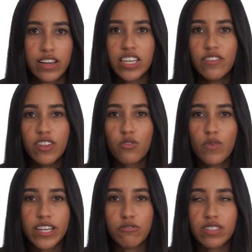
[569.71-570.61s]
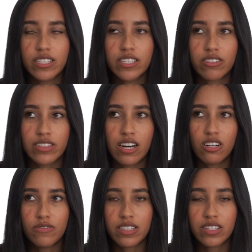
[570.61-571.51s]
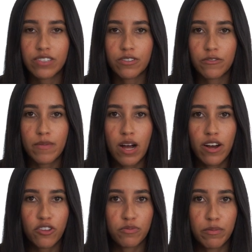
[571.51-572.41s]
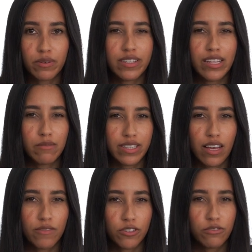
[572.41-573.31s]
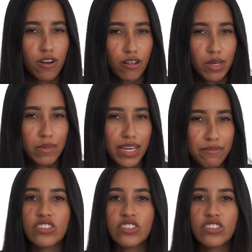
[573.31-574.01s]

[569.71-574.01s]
Even the way you see yourself is different from how other people see themselves. Are you following me?